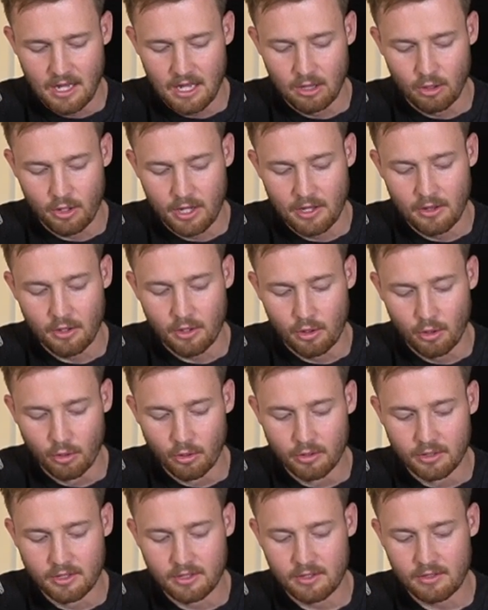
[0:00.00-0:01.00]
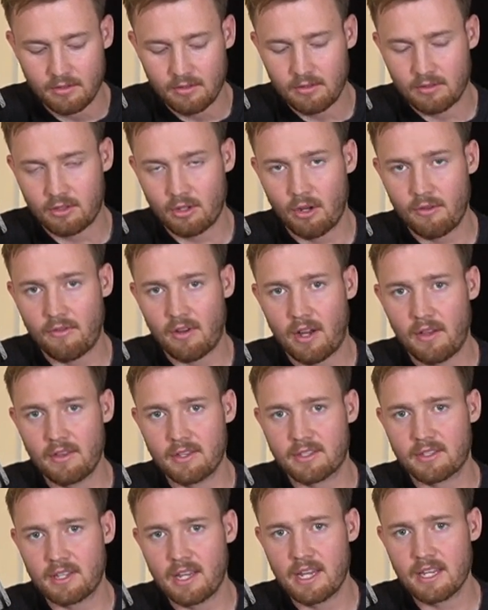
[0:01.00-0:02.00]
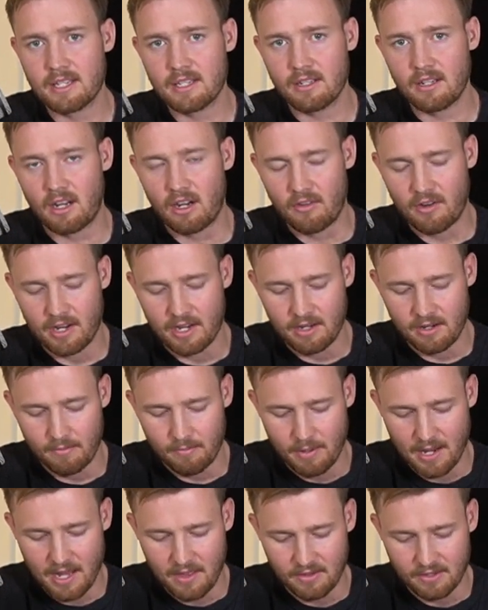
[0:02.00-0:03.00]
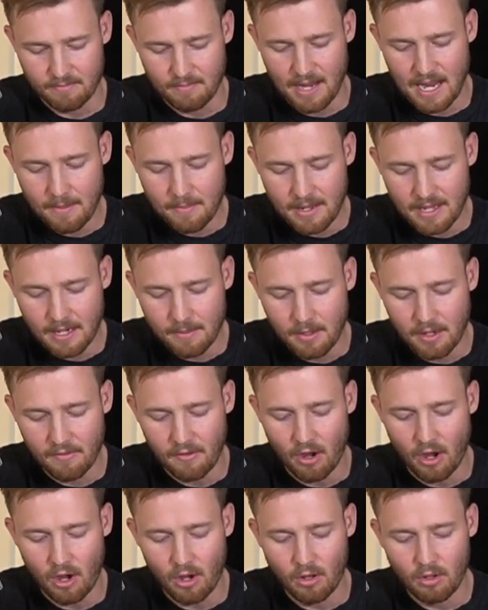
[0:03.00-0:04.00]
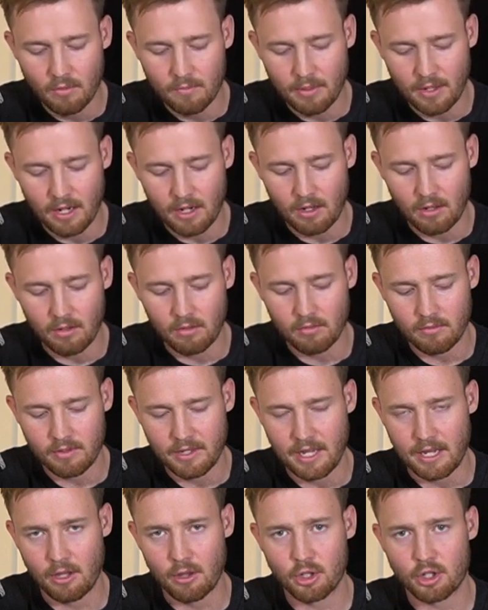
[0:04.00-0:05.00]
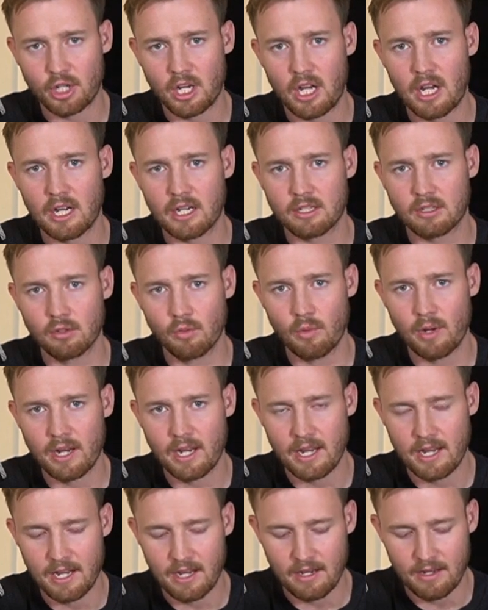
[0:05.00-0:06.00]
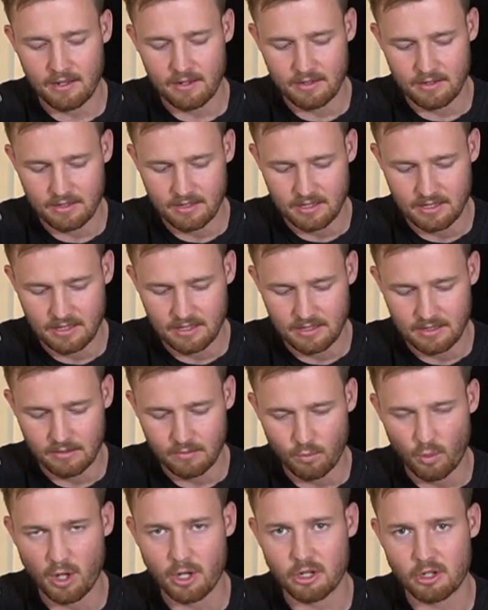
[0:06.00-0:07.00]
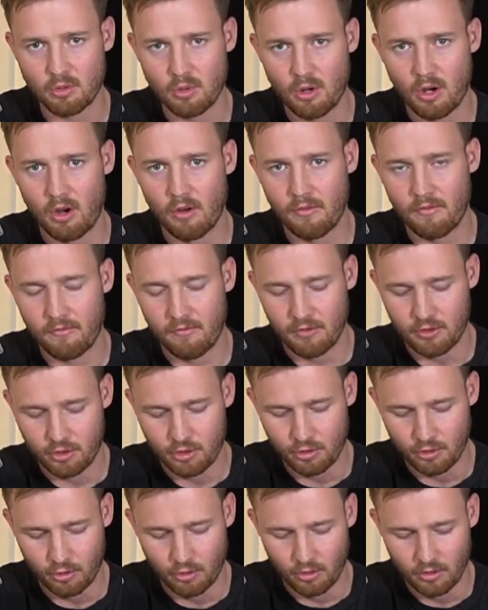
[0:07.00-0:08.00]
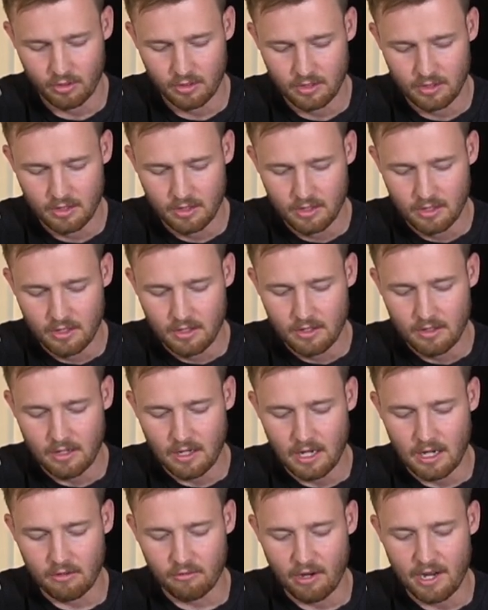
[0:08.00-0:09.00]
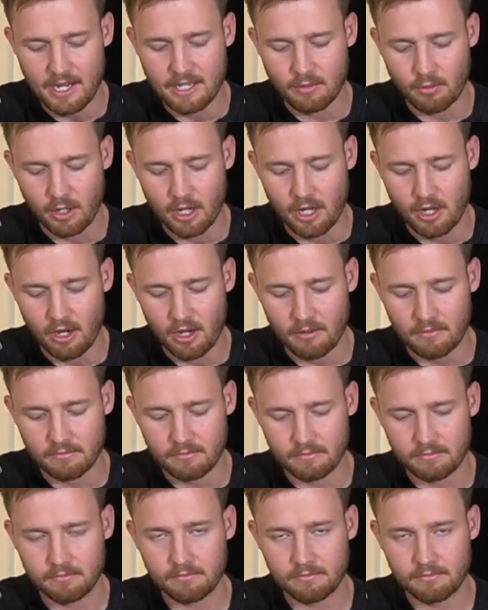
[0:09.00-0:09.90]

looking the goods so far this season. I reckon Panthers may be in a bit of a hole, but I'll go the Sharks to win here, 1-12 for sure. Riggs, what do you got?